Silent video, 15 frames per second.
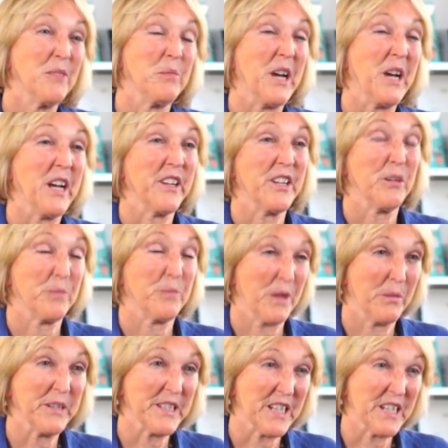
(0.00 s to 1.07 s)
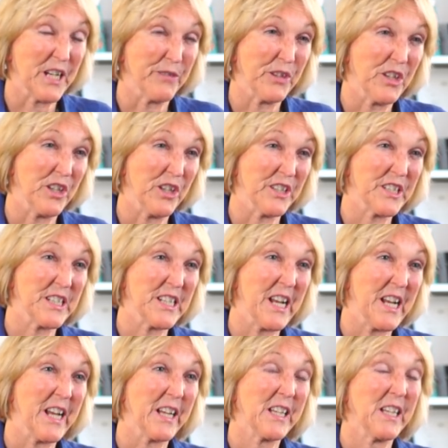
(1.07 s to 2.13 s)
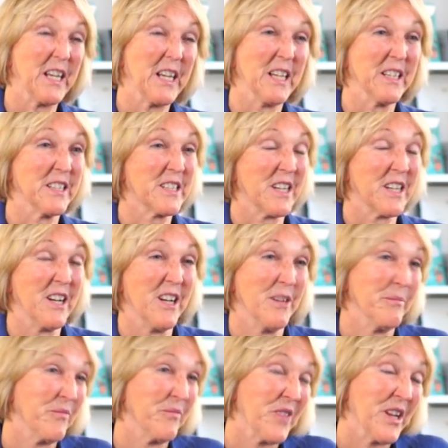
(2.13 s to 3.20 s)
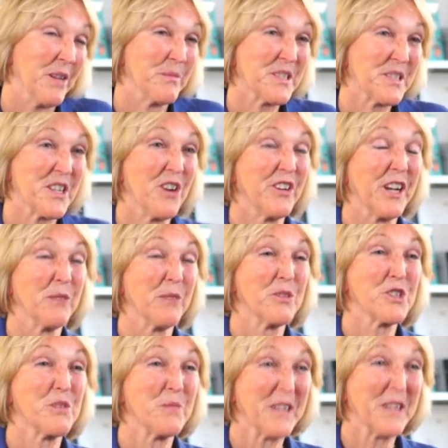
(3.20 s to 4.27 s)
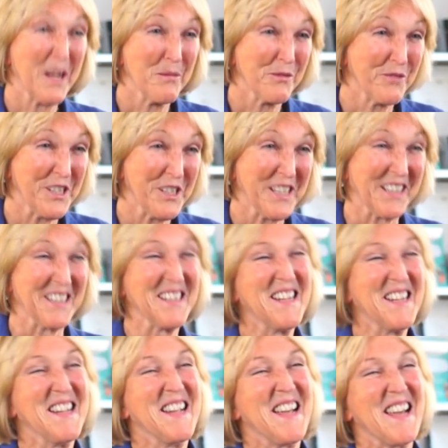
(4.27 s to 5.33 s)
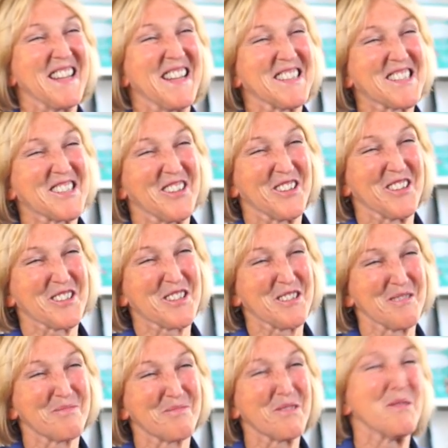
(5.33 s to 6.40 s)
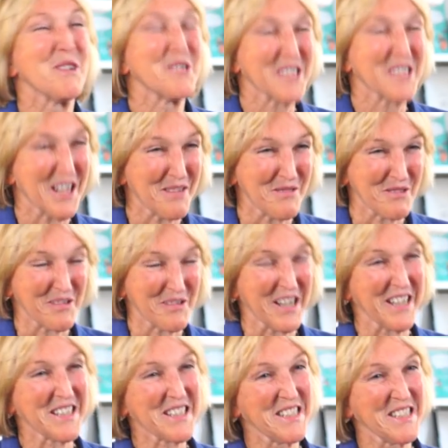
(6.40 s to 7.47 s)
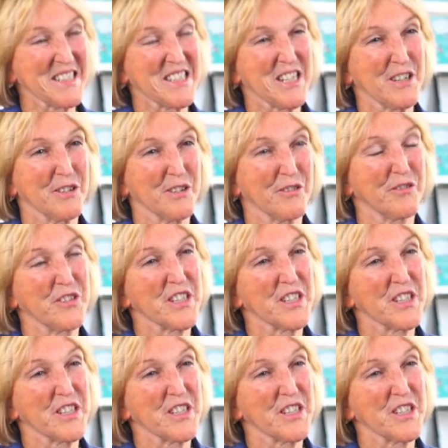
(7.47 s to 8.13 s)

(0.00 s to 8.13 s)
but he'll probably die of a heart attack, and um, I'm sorry, I wish he'd become a vegan and start to promote animal rights instead of